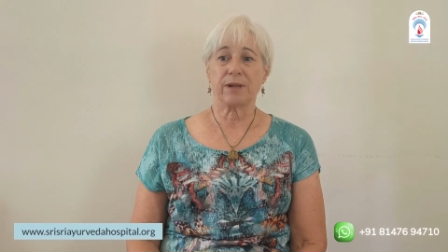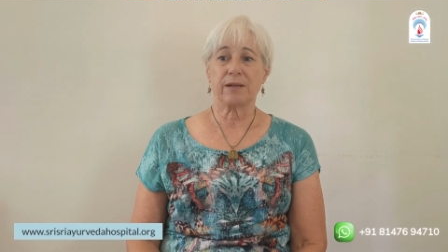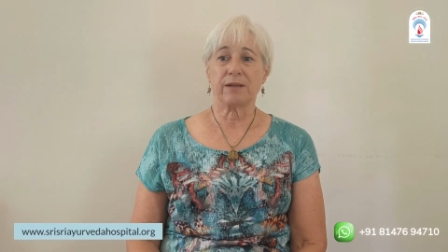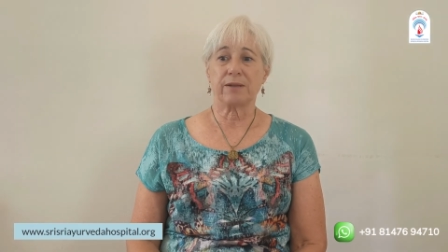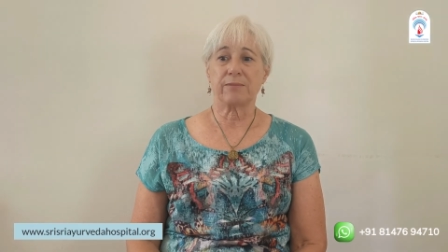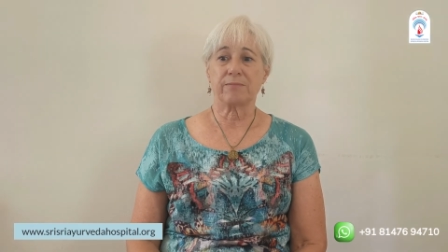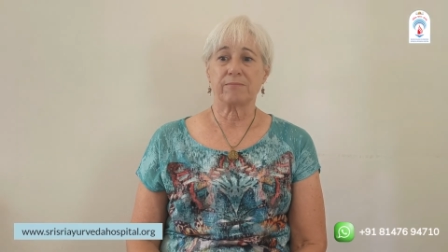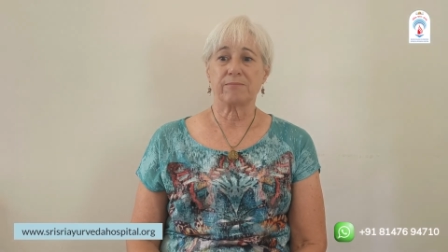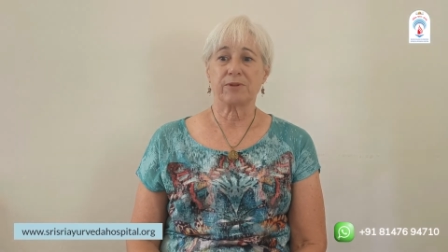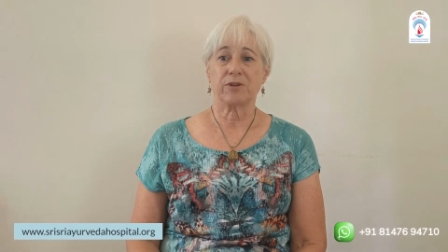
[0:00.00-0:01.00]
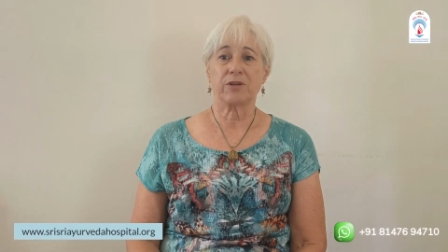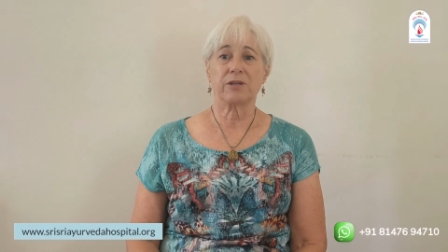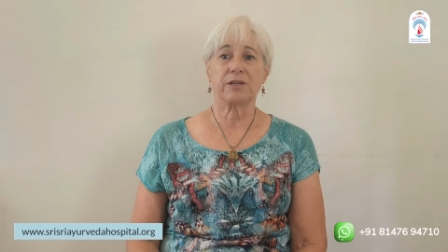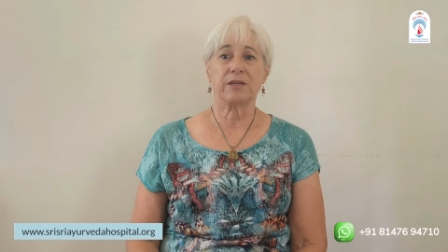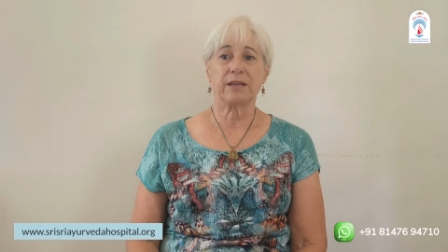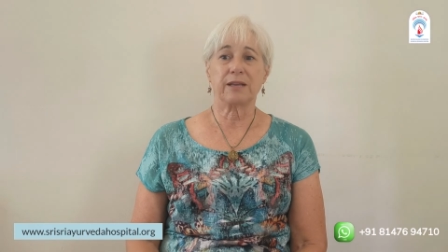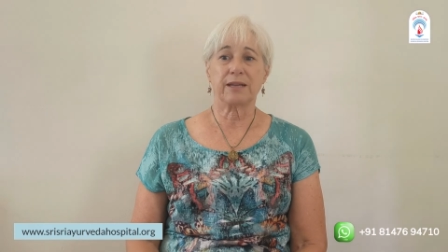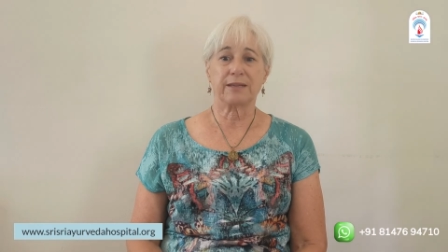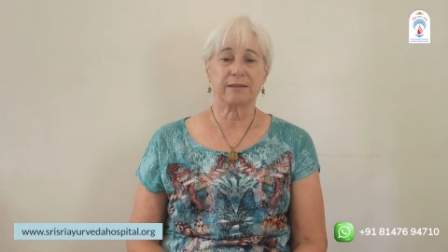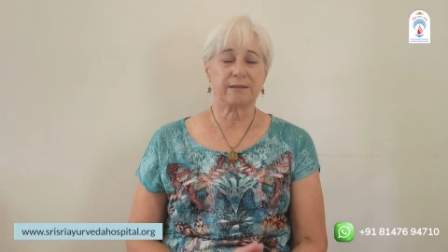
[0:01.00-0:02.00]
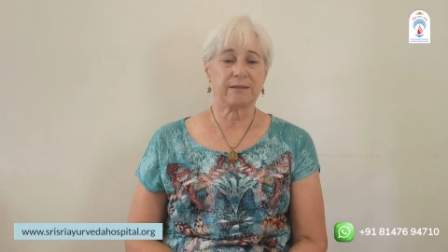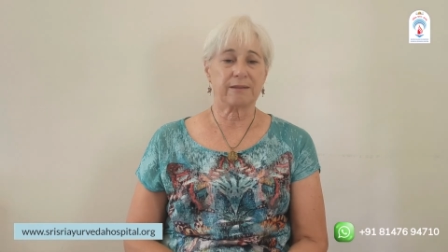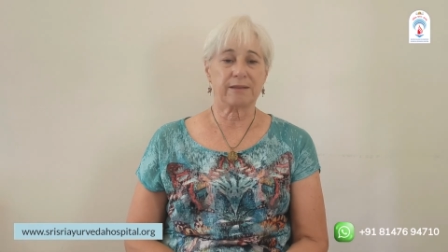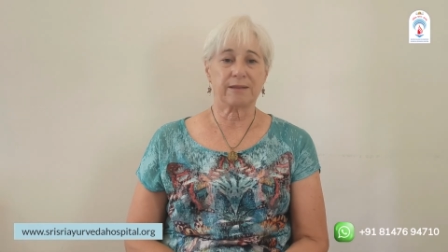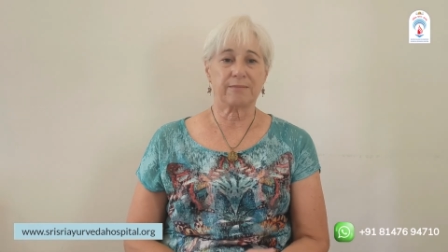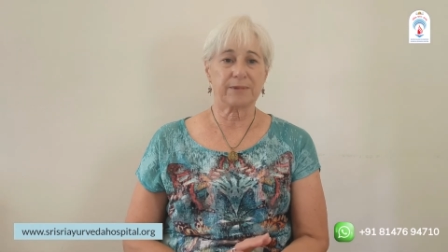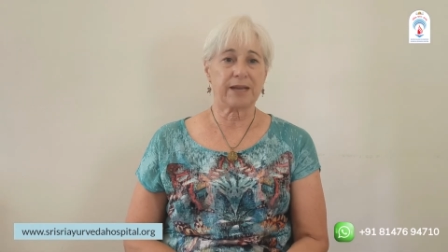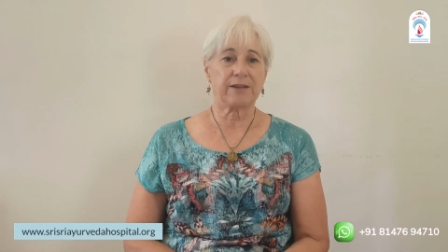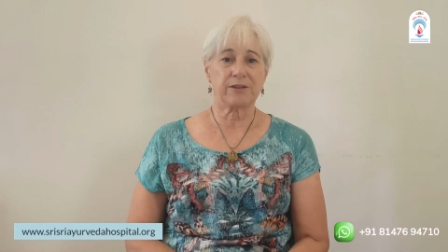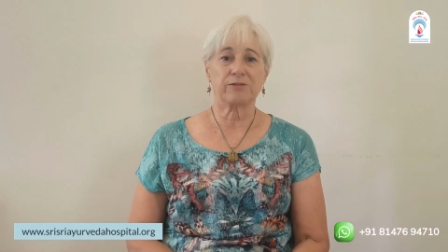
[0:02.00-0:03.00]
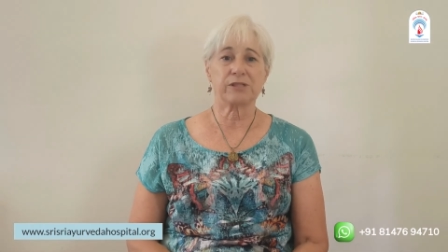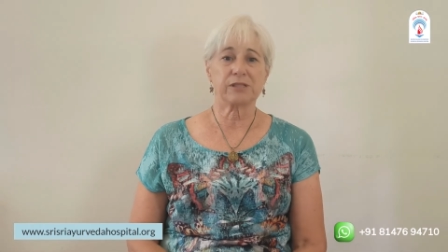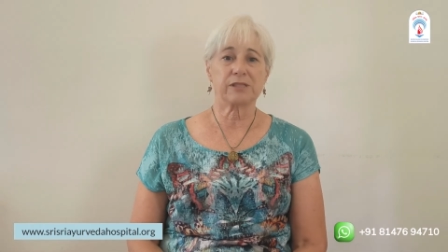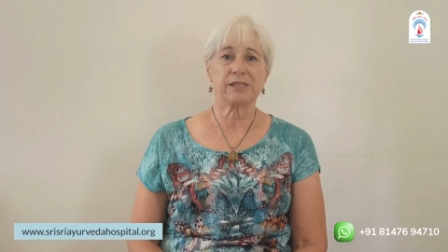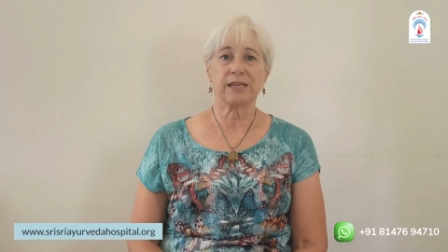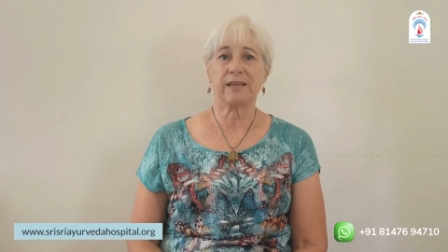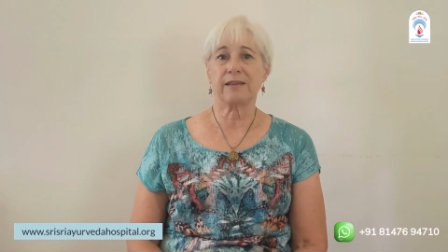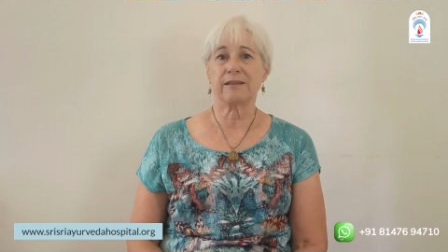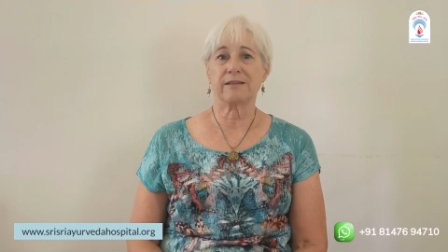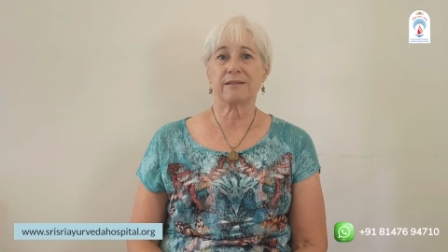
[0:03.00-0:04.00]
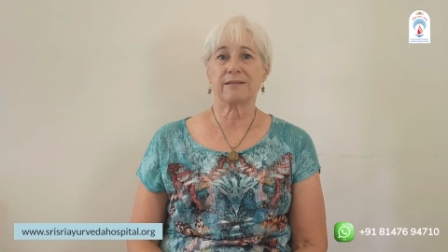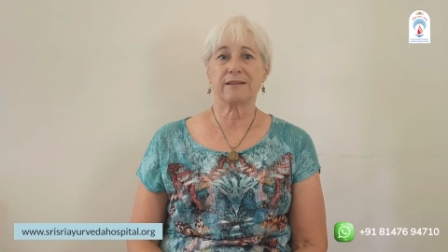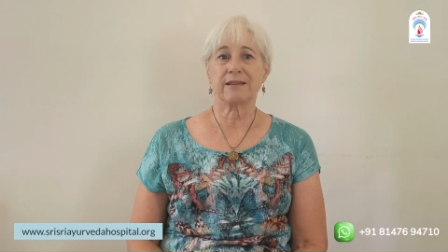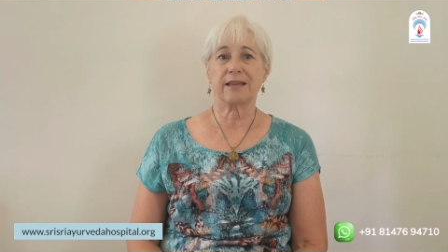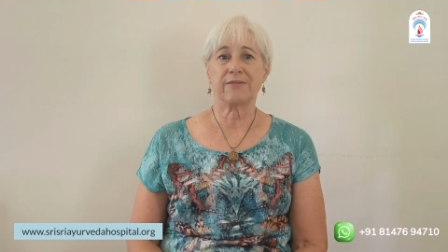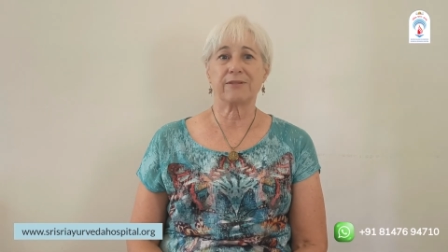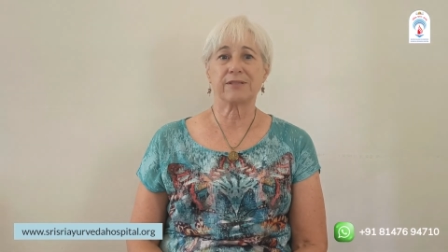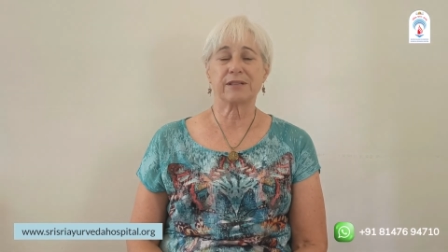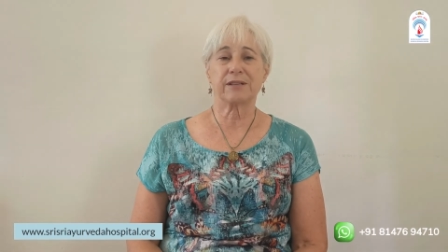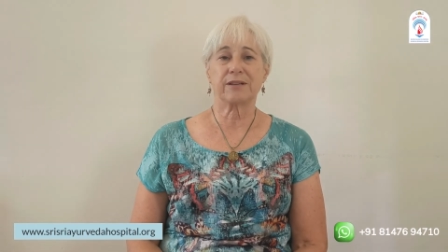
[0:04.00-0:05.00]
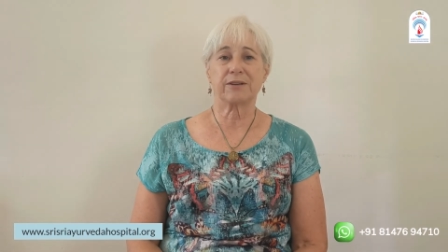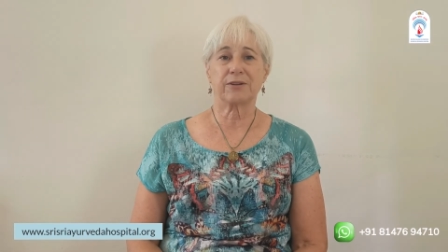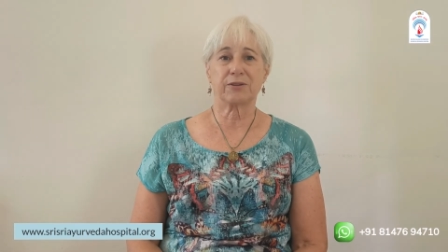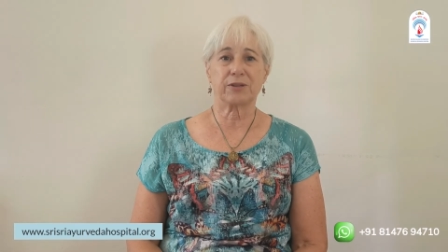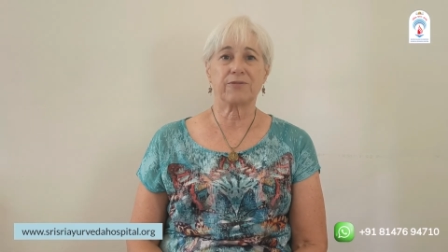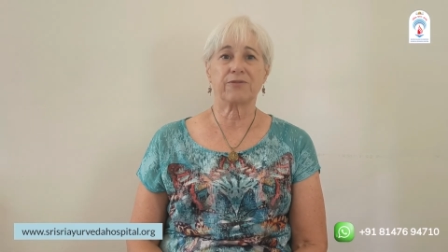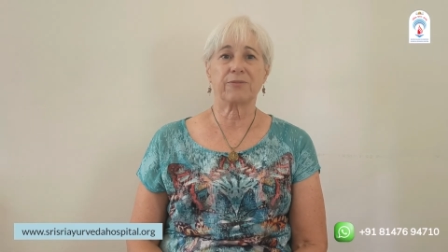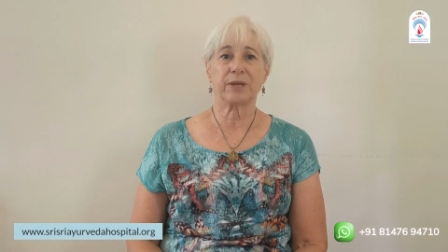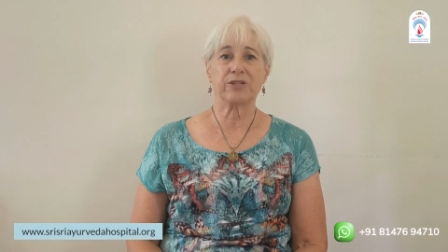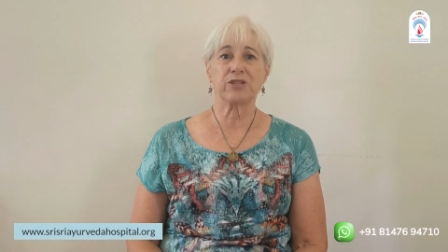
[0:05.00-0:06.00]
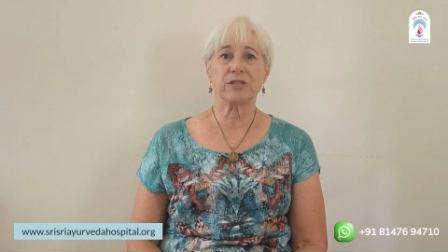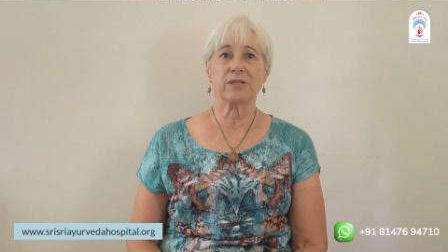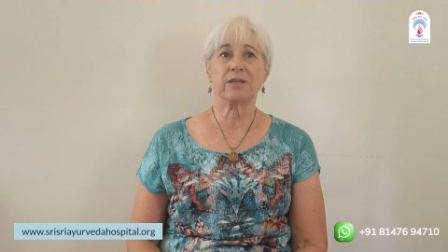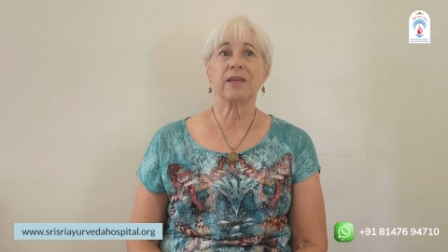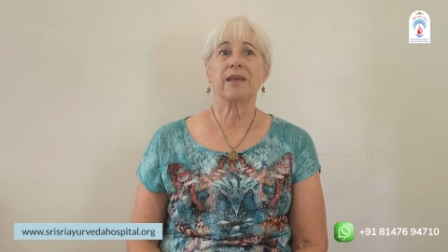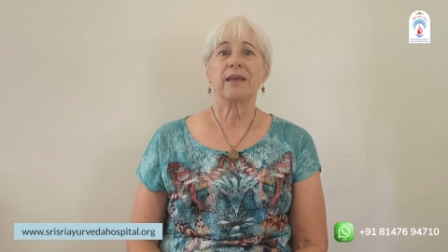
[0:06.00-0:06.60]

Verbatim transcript: uh, good at the diagnosis and gave us uh, good information,